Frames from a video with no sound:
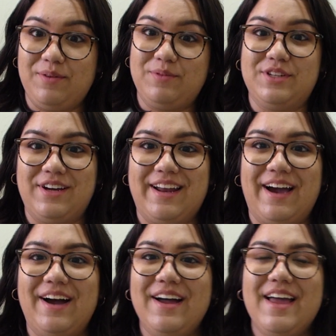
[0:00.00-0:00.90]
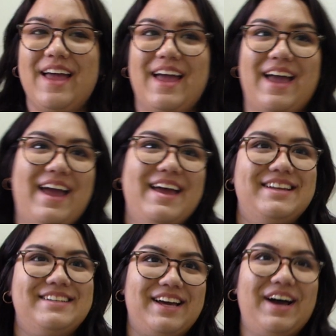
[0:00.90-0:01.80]
it would turn out.
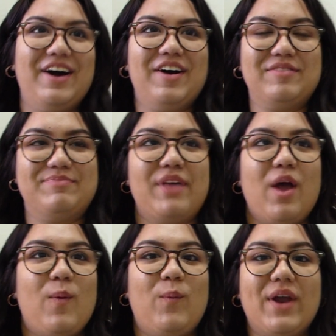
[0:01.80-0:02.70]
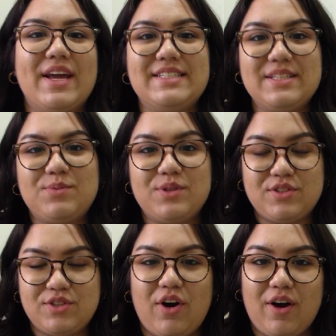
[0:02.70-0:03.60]
And what I did with
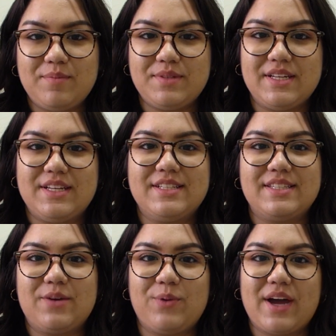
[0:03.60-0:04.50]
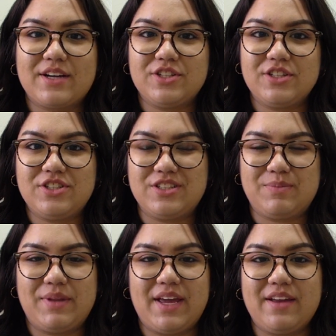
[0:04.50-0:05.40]
the tops is they were actually
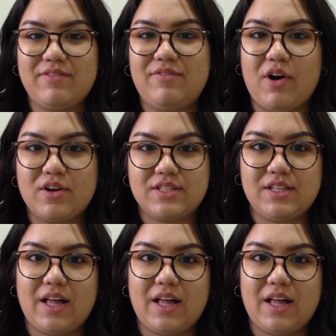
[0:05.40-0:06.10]
just plain fogged